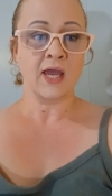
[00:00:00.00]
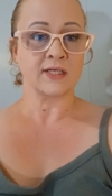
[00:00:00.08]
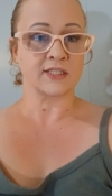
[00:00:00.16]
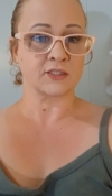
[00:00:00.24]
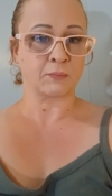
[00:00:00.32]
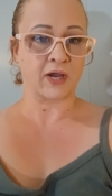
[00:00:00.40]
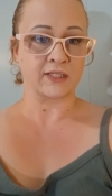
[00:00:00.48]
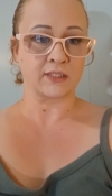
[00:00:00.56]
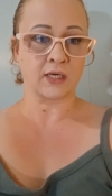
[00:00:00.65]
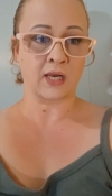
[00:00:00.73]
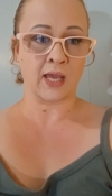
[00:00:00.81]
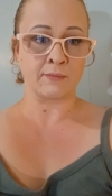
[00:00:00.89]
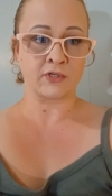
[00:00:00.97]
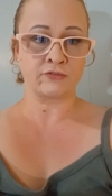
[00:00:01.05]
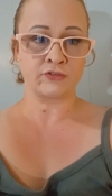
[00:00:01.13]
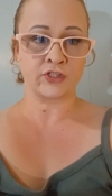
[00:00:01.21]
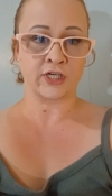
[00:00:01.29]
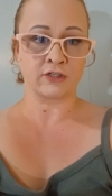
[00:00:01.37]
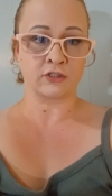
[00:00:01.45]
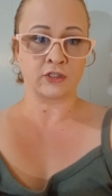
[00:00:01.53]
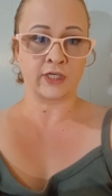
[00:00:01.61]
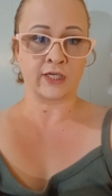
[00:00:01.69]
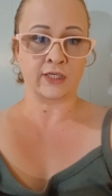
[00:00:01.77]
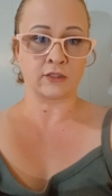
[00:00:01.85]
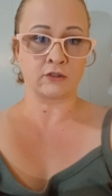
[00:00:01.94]
Despite the climate of terror,
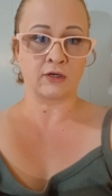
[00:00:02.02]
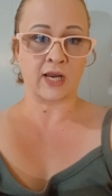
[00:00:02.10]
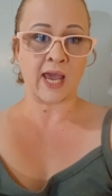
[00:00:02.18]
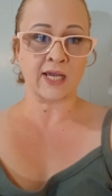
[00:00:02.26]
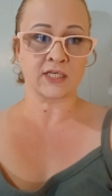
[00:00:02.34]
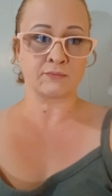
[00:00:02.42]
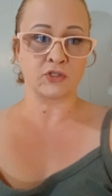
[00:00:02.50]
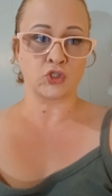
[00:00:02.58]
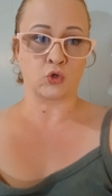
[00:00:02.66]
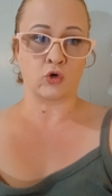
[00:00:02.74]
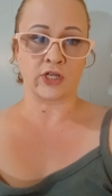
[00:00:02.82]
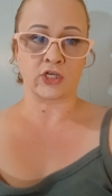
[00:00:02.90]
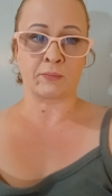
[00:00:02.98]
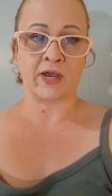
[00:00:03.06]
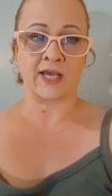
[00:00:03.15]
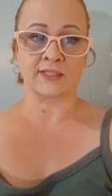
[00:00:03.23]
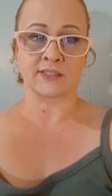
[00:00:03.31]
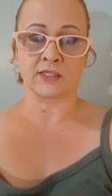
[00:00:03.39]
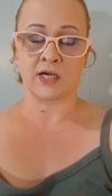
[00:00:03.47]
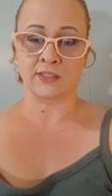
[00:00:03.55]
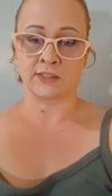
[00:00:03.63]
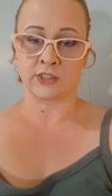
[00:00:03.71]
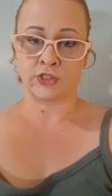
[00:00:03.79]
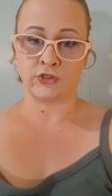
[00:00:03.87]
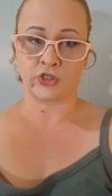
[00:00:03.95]
Hitler lacked a majority to pass the
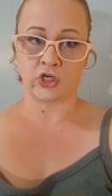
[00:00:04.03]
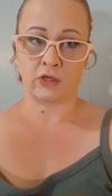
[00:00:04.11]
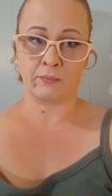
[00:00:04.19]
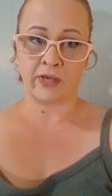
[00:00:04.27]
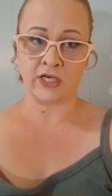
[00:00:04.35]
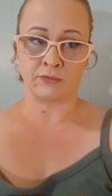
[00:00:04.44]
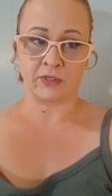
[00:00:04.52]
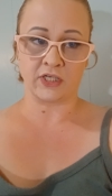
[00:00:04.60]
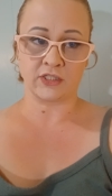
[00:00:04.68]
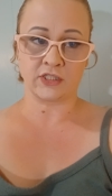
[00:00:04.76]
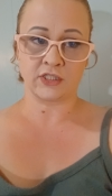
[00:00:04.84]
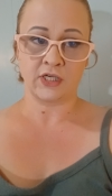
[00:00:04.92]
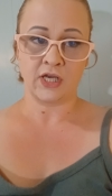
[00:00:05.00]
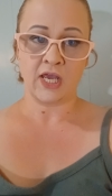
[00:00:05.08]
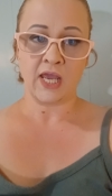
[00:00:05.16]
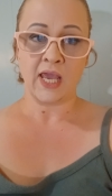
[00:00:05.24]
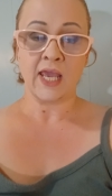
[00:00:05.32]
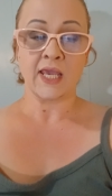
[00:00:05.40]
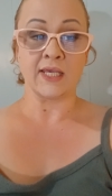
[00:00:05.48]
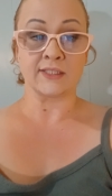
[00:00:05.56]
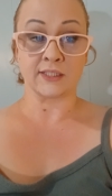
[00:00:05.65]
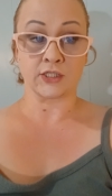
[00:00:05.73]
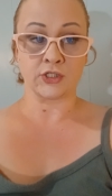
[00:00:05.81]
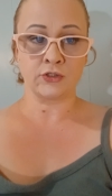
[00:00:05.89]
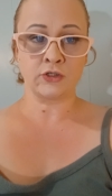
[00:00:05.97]
constitutional amendment. He
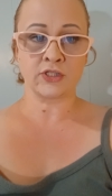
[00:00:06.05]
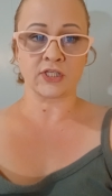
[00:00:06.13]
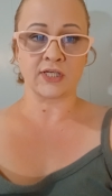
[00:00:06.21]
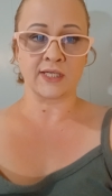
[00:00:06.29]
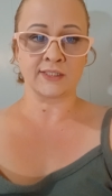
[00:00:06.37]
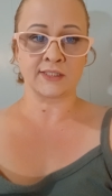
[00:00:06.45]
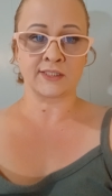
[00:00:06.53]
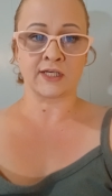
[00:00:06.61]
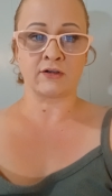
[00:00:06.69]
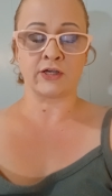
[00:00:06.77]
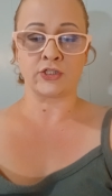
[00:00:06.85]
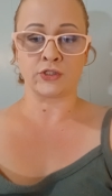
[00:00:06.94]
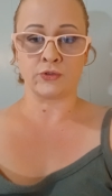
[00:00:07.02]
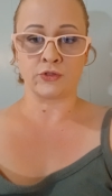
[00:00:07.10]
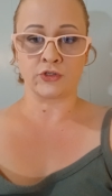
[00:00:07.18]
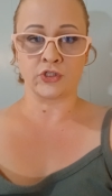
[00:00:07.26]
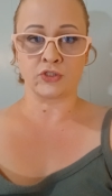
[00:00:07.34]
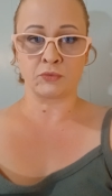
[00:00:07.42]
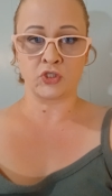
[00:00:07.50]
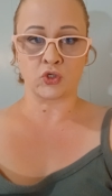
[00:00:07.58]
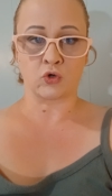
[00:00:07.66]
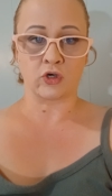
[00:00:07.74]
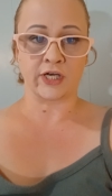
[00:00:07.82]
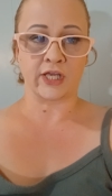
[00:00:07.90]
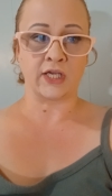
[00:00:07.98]
secured the necessary two-thirds
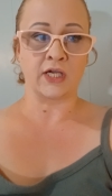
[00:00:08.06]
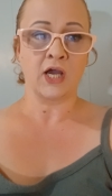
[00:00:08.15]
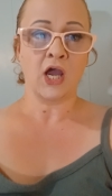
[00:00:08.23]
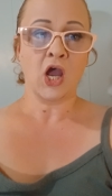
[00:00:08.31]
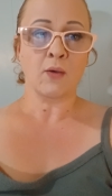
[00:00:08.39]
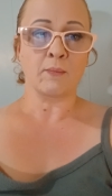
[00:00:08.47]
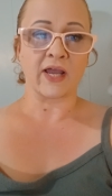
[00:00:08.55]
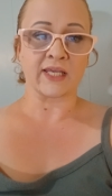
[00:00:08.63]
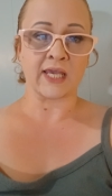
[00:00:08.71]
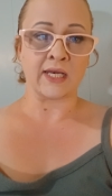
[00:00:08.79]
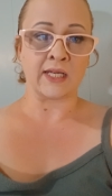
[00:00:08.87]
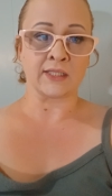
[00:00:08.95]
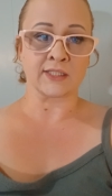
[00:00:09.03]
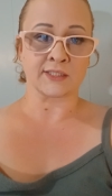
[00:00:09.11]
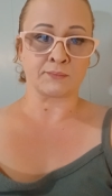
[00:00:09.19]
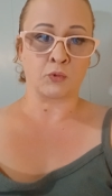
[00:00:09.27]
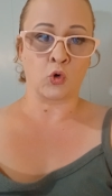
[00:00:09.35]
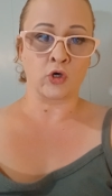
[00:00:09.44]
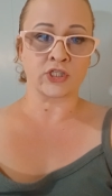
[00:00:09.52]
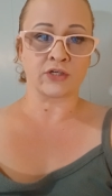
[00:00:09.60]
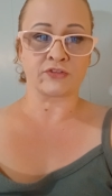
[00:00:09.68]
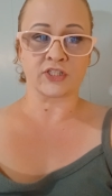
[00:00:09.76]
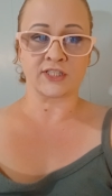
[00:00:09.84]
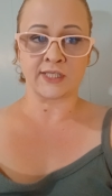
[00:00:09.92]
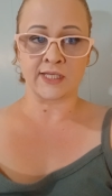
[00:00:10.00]
majority by gaining the support
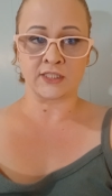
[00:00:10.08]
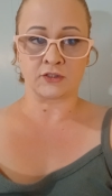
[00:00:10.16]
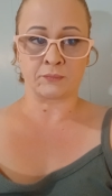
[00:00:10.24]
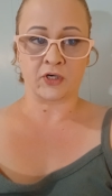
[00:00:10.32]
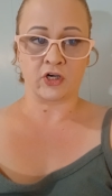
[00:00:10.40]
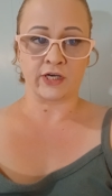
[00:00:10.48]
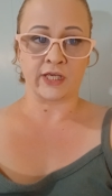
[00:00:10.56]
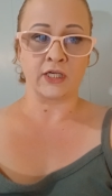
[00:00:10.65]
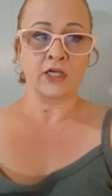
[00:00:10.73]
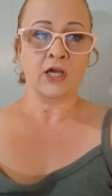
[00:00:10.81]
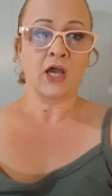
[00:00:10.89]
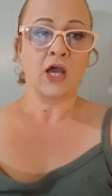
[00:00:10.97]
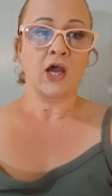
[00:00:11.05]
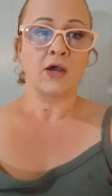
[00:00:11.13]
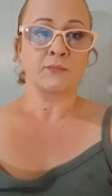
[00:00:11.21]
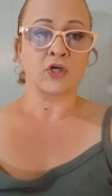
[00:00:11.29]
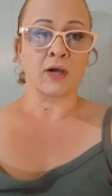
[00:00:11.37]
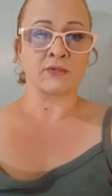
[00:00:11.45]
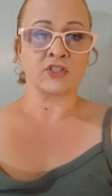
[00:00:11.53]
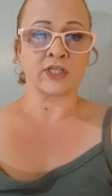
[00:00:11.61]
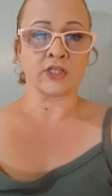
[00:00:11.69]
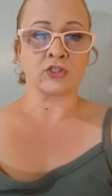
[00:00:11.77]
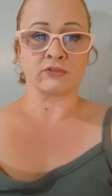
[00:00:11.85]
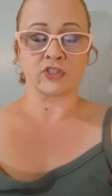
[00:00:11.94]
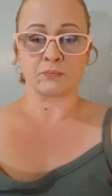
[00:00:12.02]
of the Center Party,
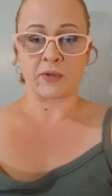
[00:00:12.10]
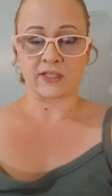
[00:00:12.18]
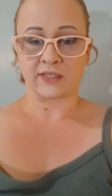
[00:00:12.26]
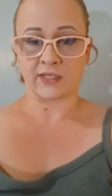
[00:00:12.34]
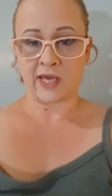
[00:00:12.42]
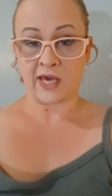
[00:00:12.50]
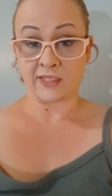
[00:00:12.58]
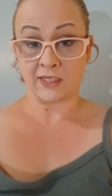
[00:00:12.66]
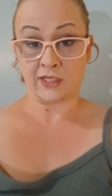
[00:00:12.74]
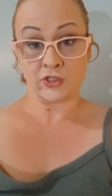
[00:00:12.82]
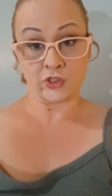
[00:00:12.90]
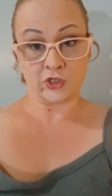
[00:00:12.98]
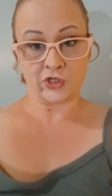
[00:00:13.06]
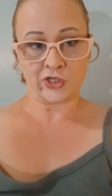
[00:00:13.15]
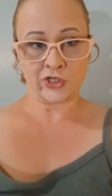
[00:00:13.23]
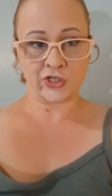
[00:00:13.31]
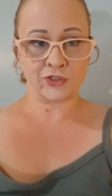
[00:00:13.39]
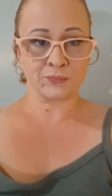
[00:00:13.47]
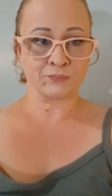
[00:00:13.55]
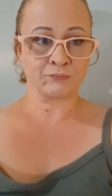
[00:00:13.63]
promising to respect the Catholic Church.